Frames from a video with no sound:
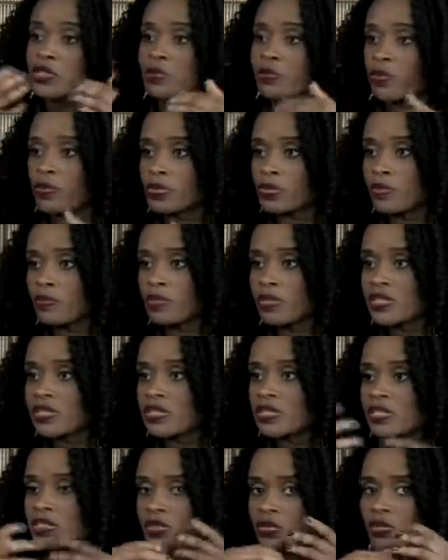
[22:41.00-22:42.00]
support their
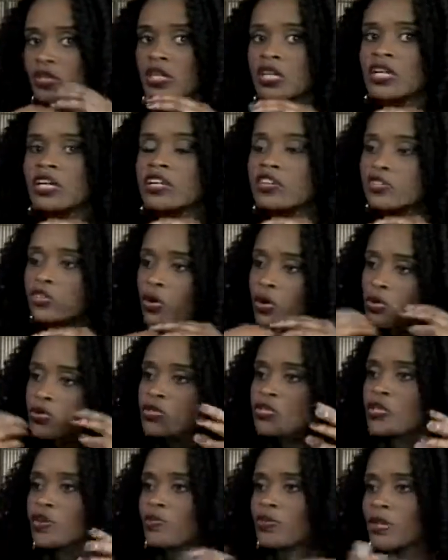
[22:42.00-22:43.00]
business, or those
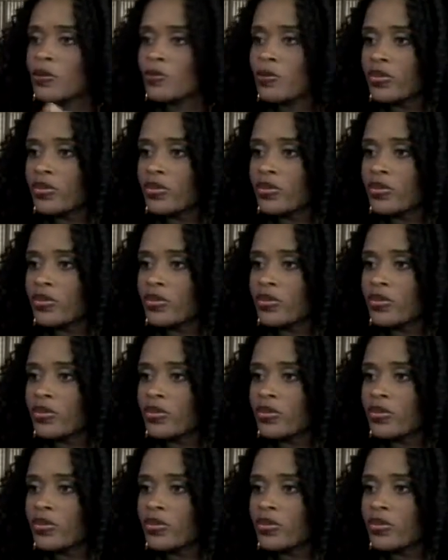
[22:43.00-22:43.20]
are the people